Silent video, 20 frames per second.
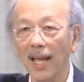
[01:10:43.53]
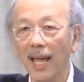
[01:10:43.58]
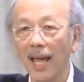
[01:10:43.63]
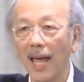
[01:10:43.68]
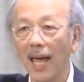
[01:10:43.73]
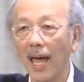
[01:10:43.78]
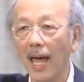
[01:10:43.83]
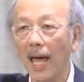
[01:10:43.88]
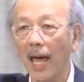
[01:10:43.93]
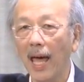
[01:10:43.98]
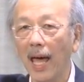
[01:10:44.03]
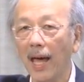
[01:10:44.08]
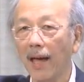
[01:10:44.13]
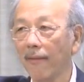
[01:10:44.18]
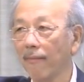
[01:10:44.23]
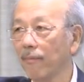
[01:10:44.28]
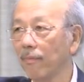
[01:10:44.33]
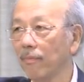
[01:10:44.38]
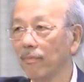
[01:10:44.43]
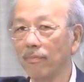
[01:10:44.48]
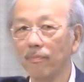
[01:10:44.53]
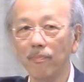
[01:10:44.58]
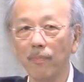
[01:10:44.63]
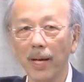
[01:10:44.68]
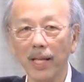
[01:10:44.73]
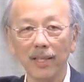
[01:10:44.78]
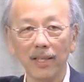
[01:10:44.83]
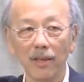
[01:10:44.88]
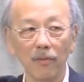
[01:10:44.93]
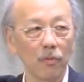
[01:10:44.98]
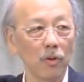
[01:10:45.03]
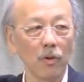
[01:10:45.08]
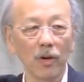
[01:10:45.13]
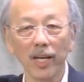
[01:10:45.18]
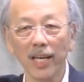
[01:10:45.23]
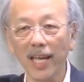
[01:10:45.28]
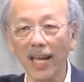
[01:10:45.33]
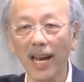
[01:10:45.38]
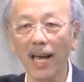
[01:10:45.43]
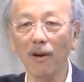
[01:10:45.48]
And, but if you
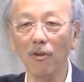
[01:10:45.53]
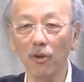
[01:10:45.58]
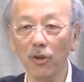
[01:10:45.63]
want to get out,